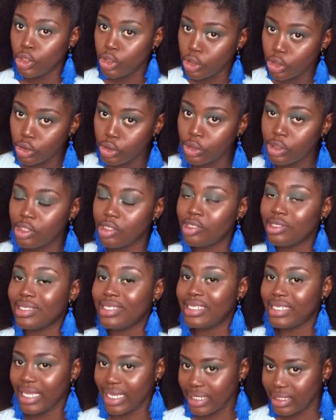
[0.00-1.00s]
use to
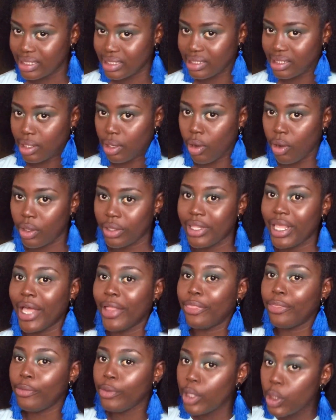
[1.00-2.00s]
test, or there
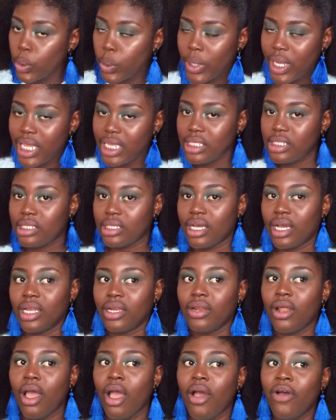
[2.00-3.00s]
are three ways you can
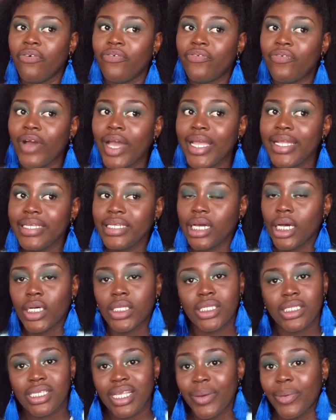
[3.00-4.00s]
find out
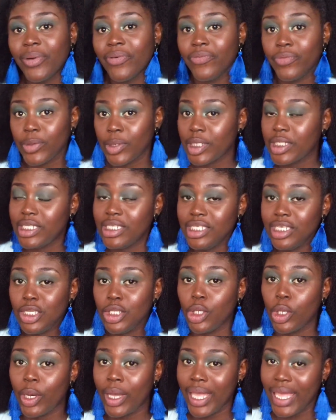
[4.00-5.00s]
the type of porosity
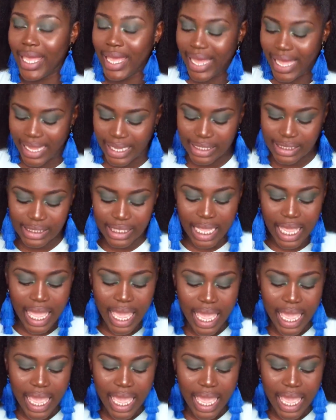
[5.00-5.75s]
your hair has.